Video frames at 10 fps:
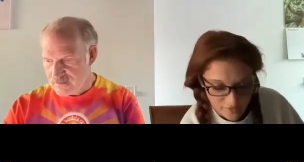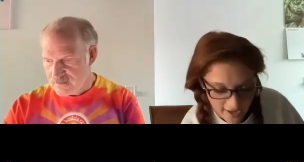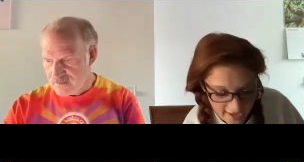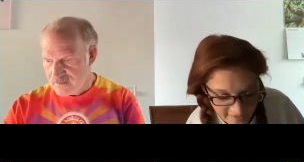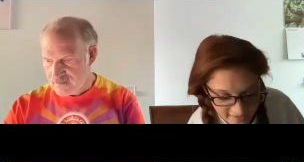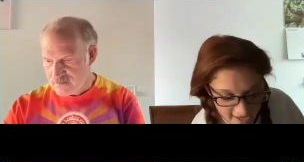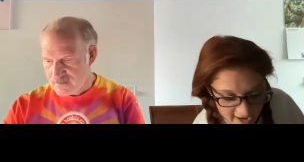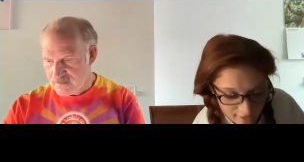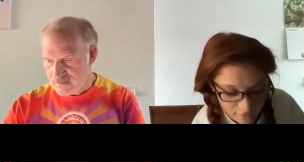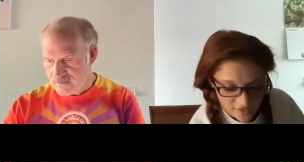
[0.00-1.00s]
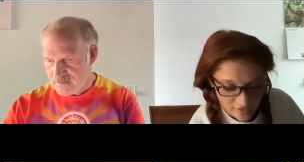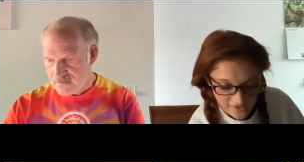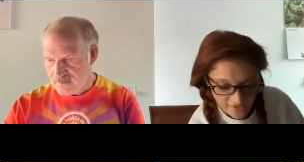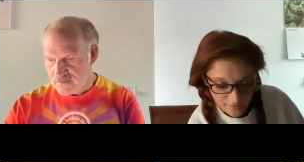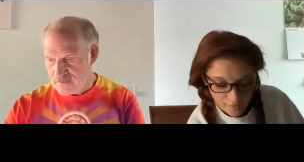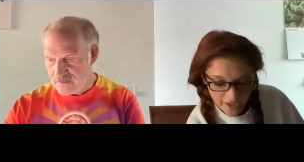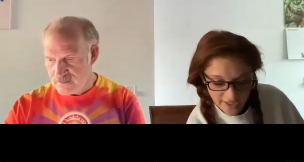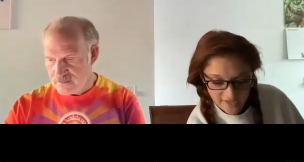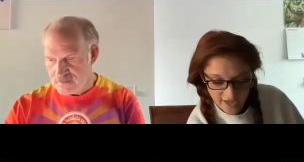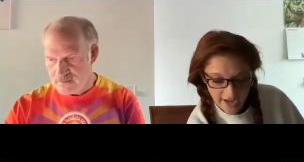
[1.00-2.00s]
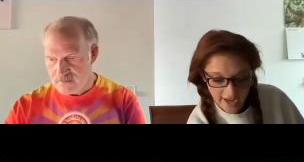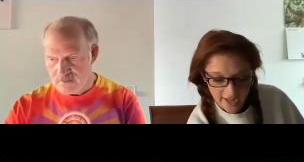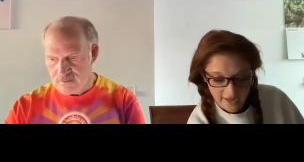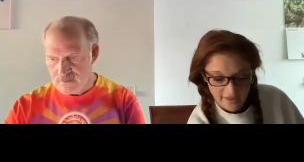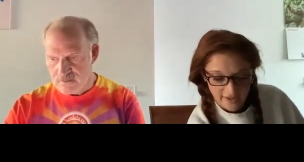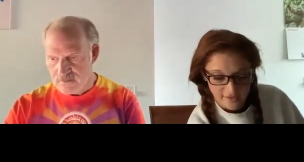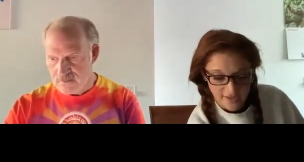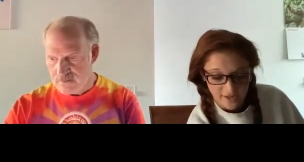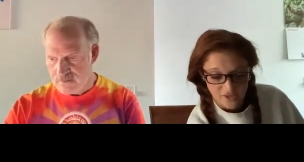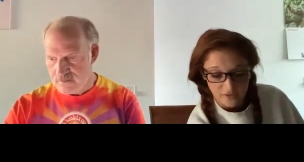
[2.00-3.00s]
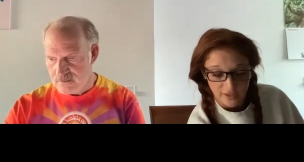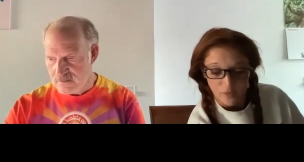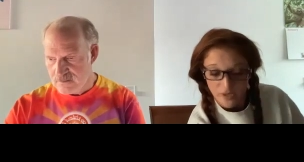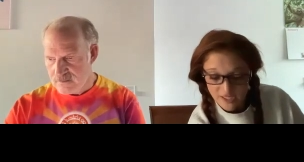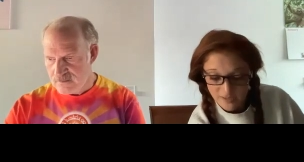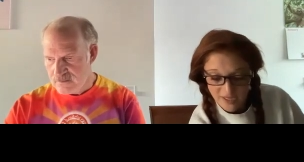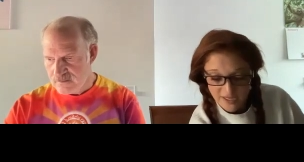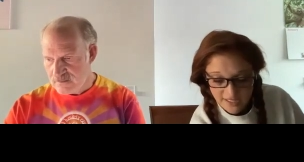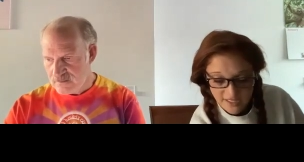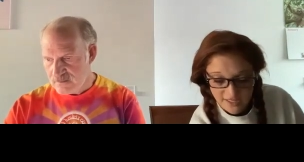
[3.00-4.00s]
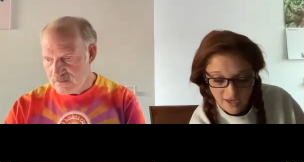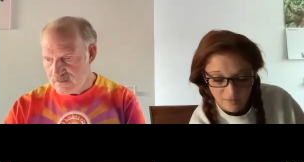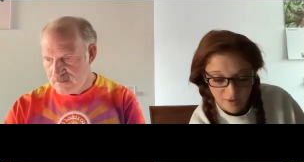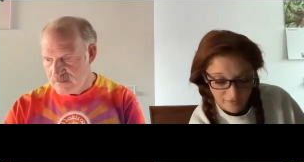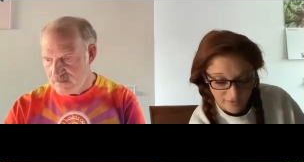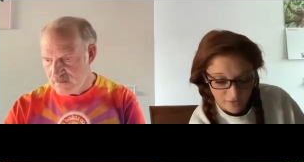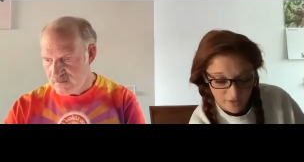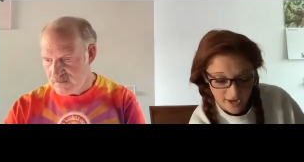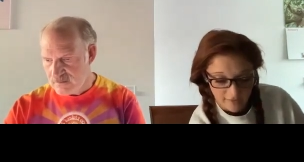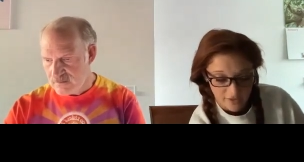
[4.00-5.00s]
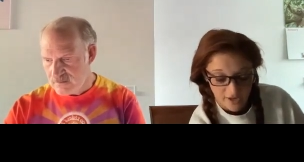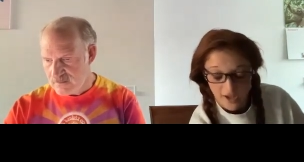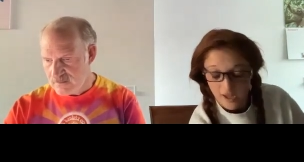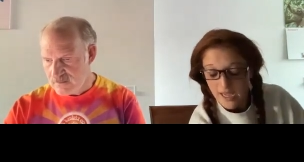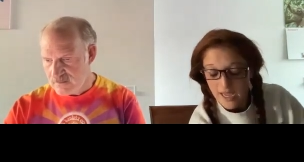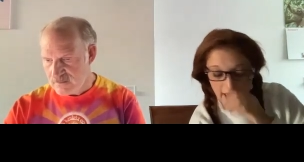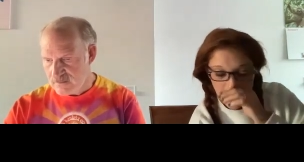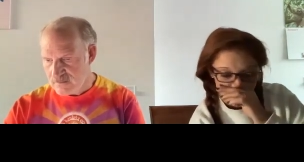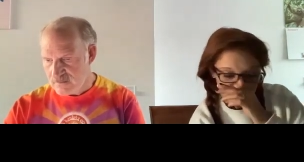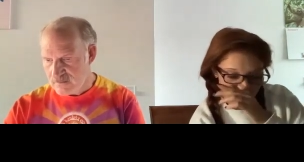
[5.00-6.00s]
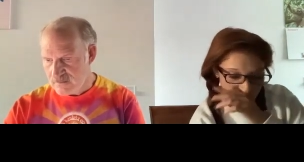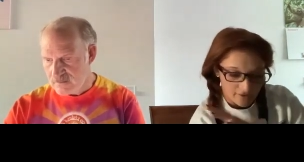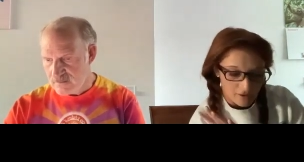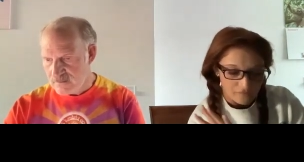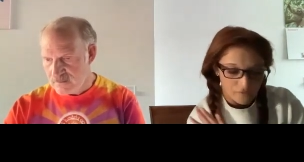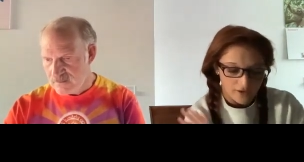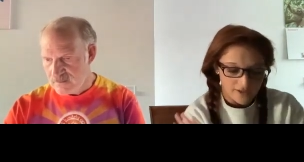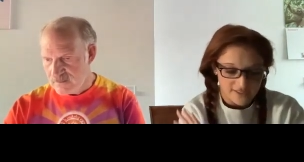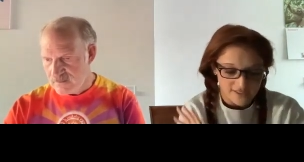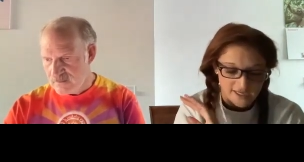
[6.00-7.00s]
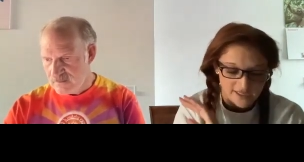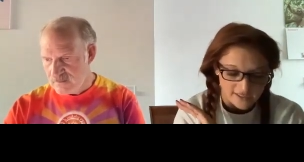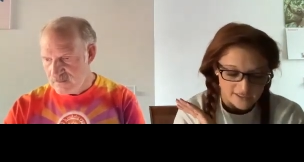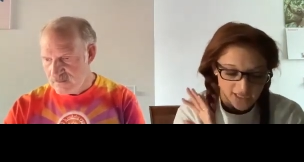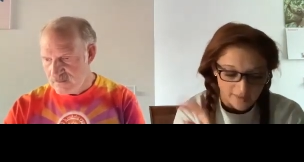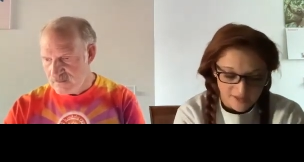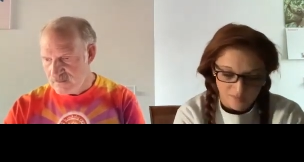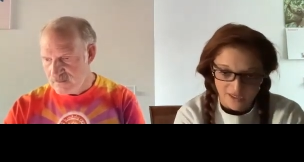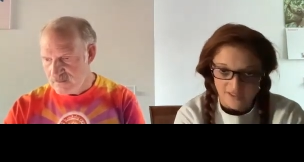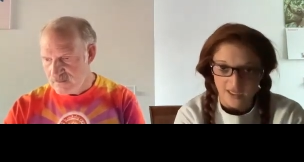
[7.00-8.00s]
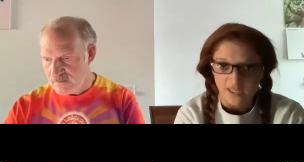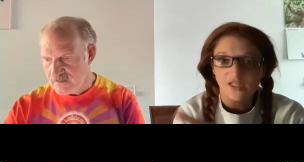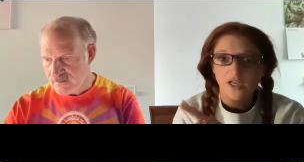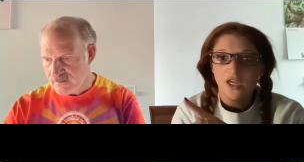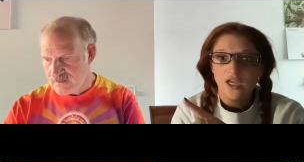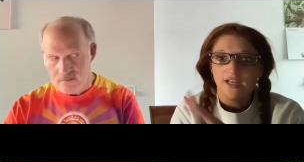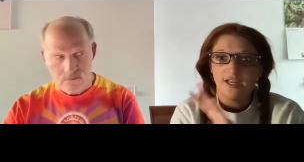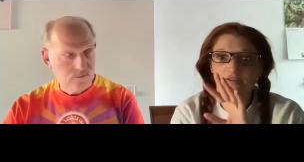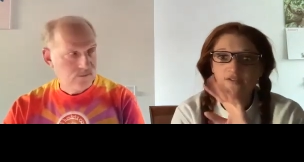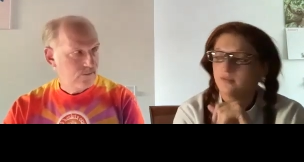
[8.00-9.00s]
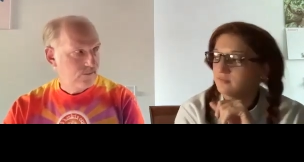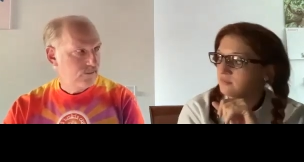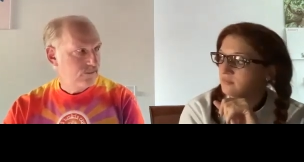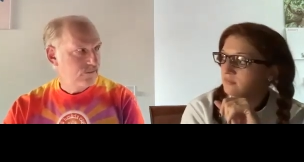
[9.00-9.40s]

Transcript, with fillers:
Speaker 1: to as cows on steroids, and there's actually only one species of buffalo in Africa. However, there are four distinct subspecies. Now, do,